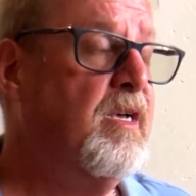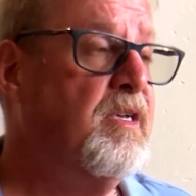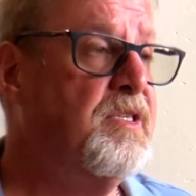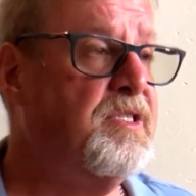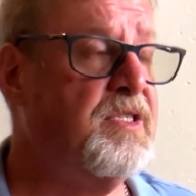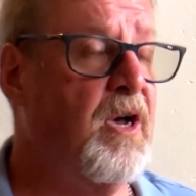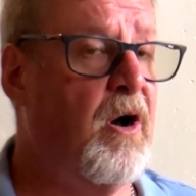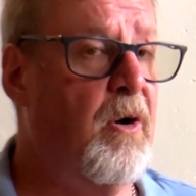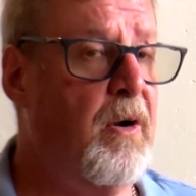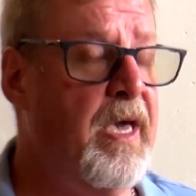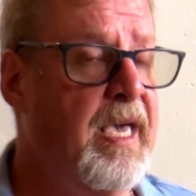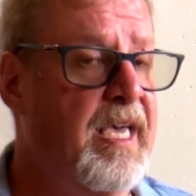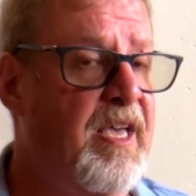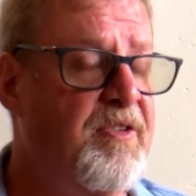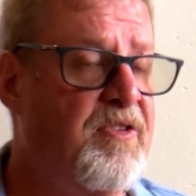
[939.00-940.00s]
So
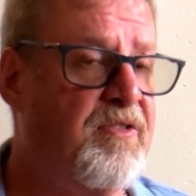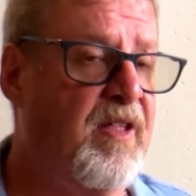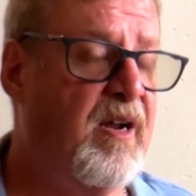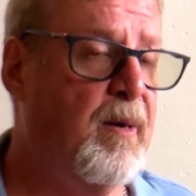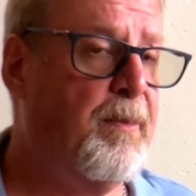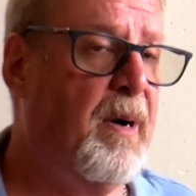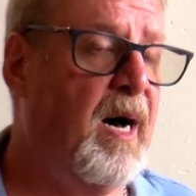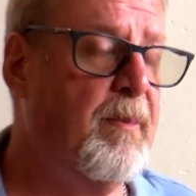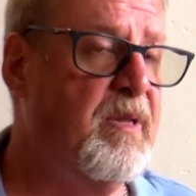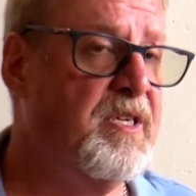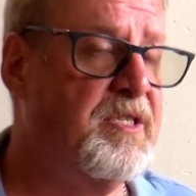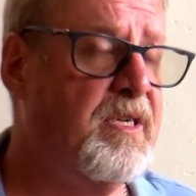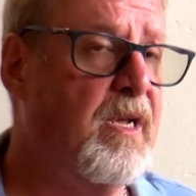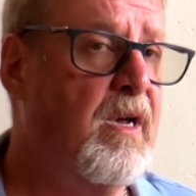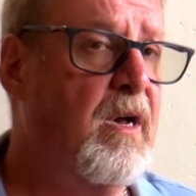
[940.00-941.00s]
he gets his letter
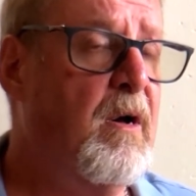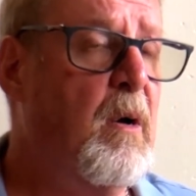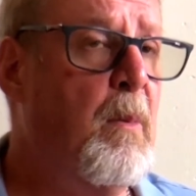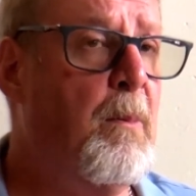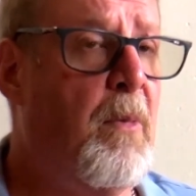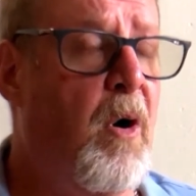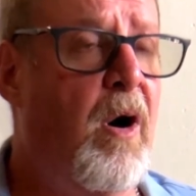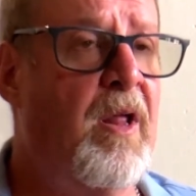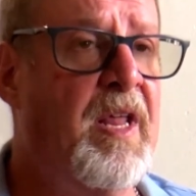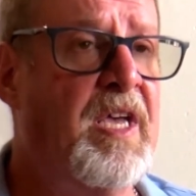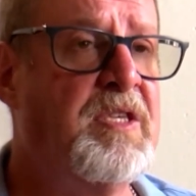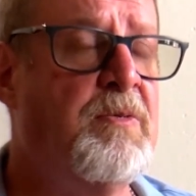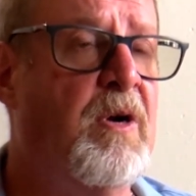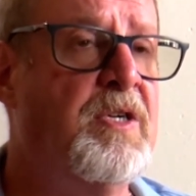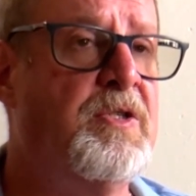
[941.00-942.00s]
published. More or
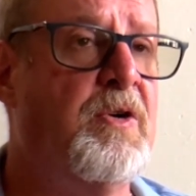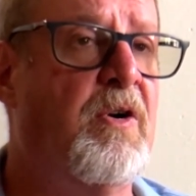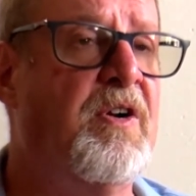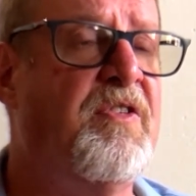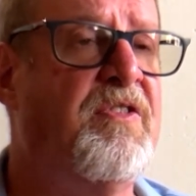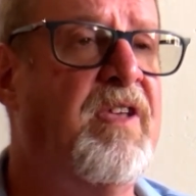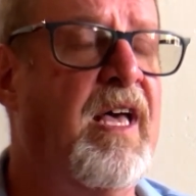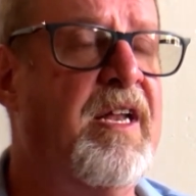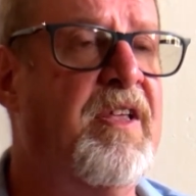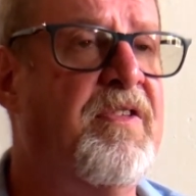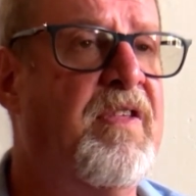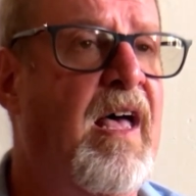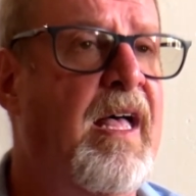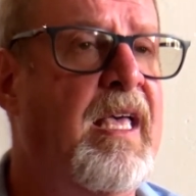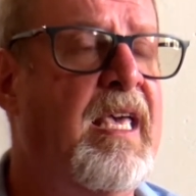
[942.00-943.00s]
less what George said is
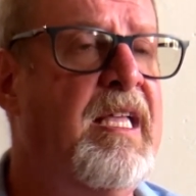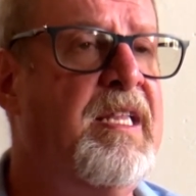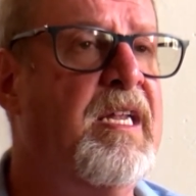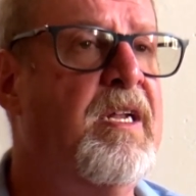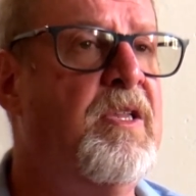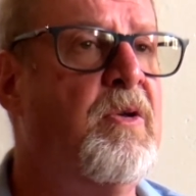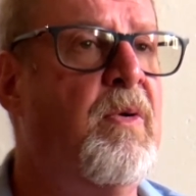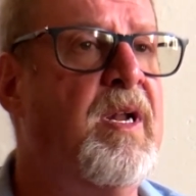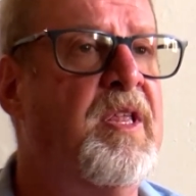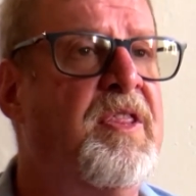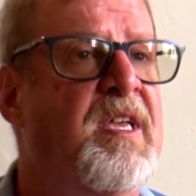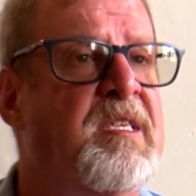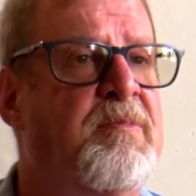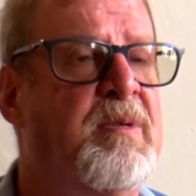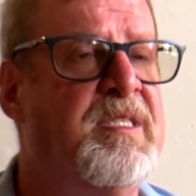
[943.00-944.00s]
that he didn't do
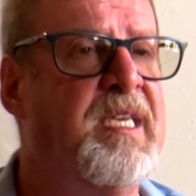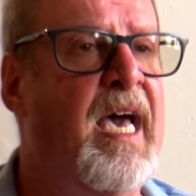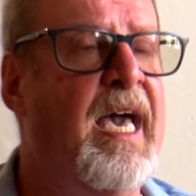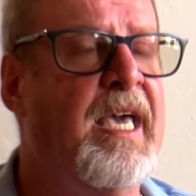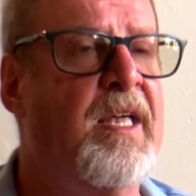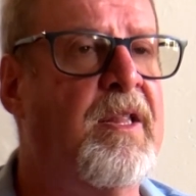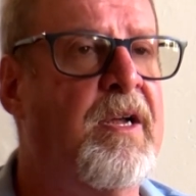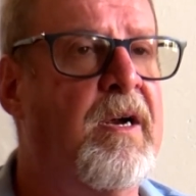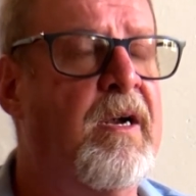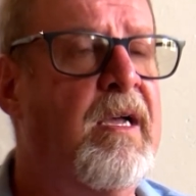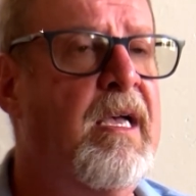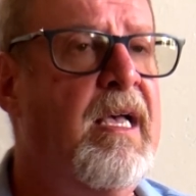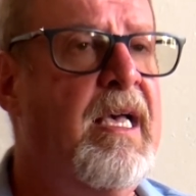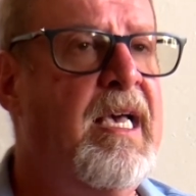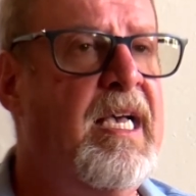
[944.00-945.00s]
anything spectacular.
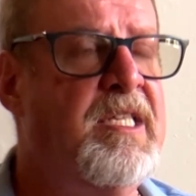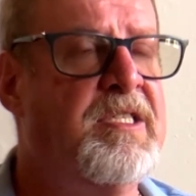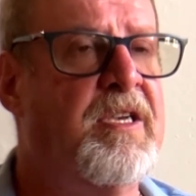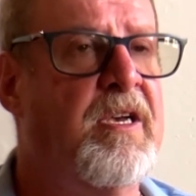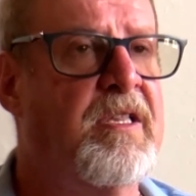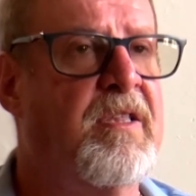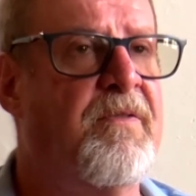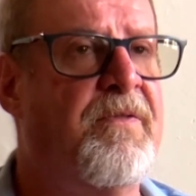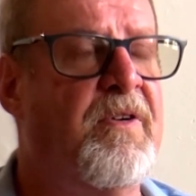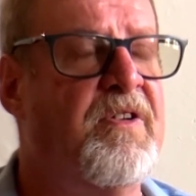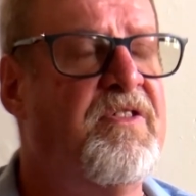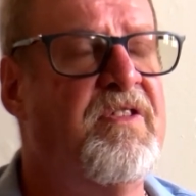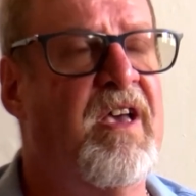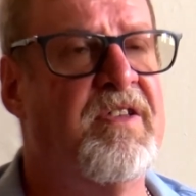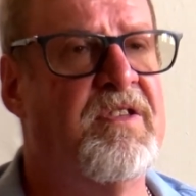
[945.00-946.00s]
He took the
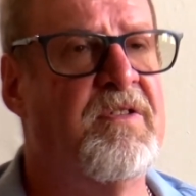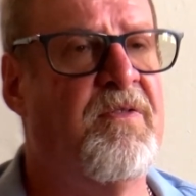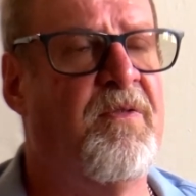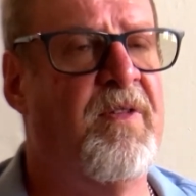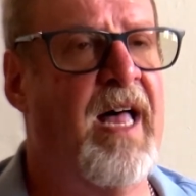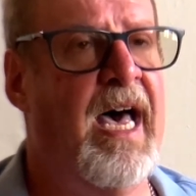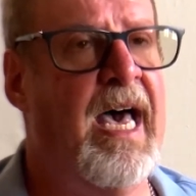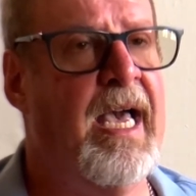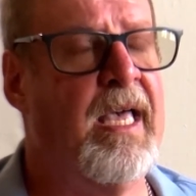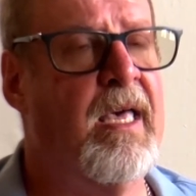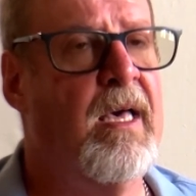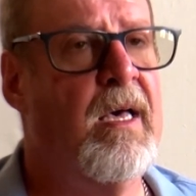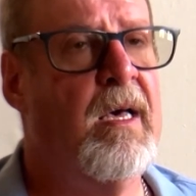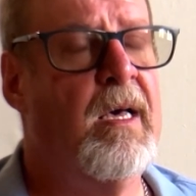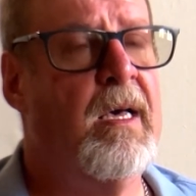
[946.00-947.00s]
first Texas flag
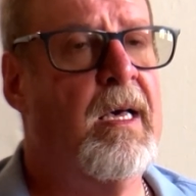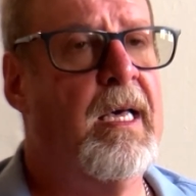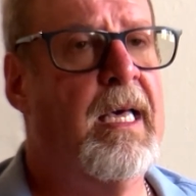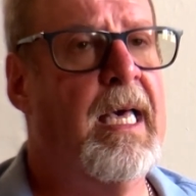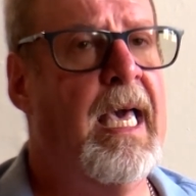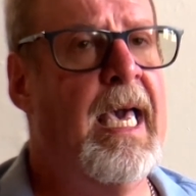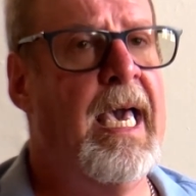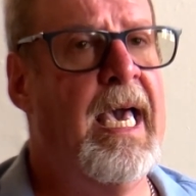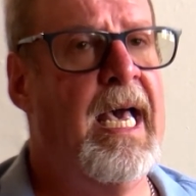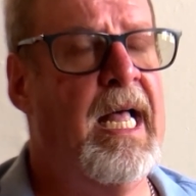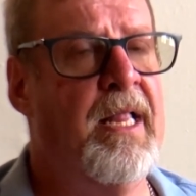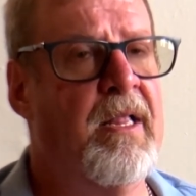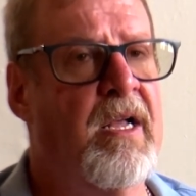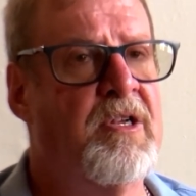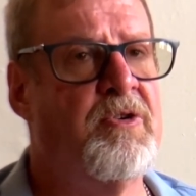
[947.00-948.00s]

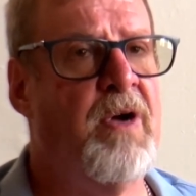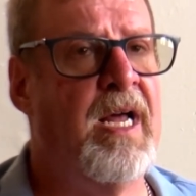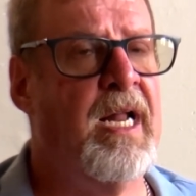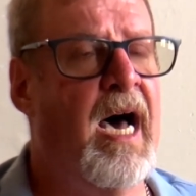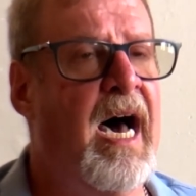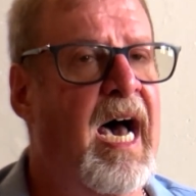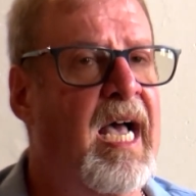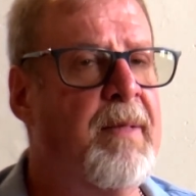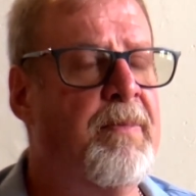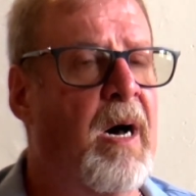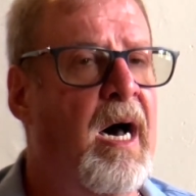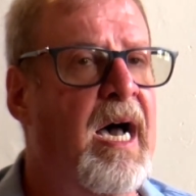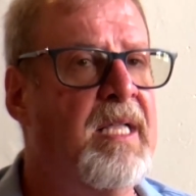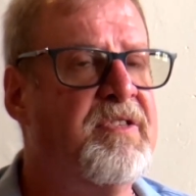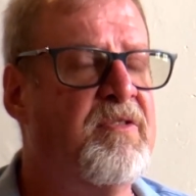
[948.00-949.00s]
and tried to hide
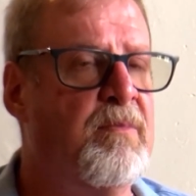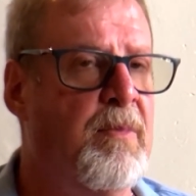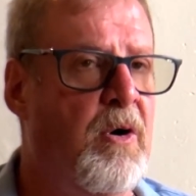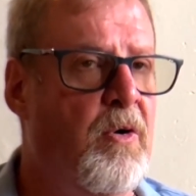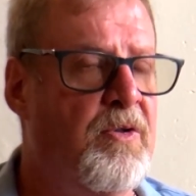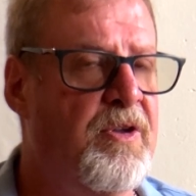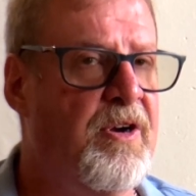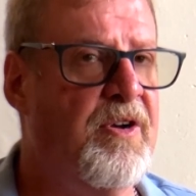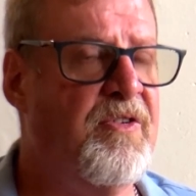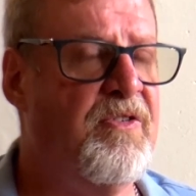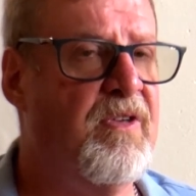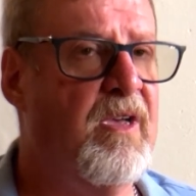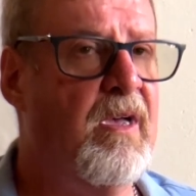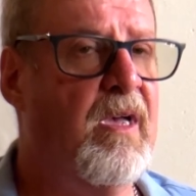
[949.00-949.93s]
behind some boulders.